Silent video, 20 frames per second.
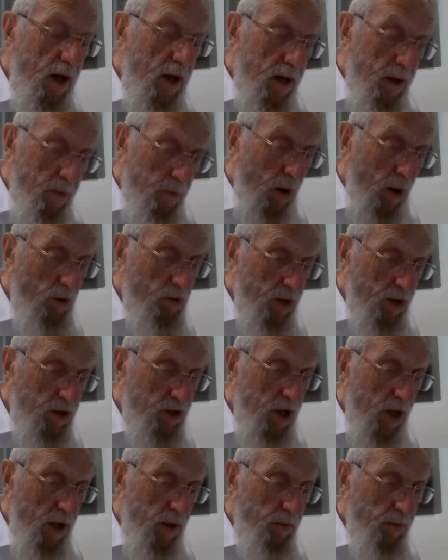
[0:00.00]
about
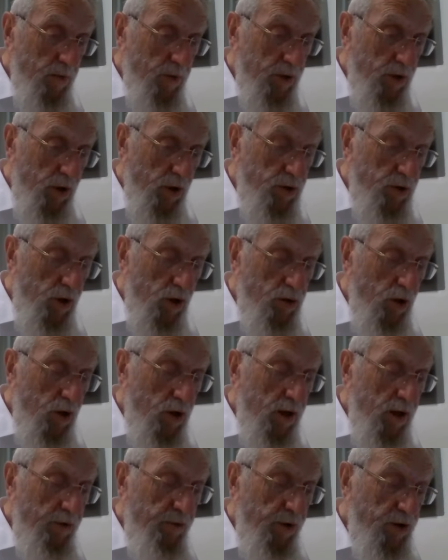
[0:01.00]
Hashem. So it's not
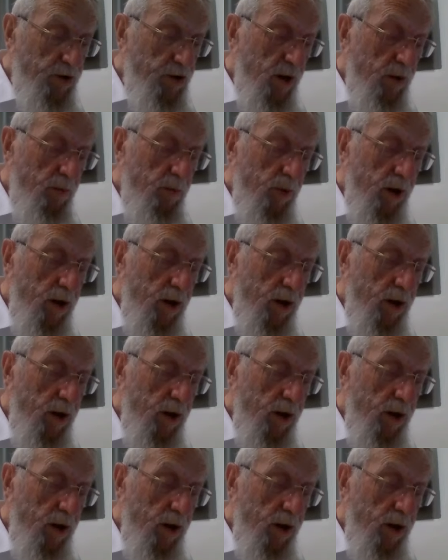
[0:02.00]
only if Hashem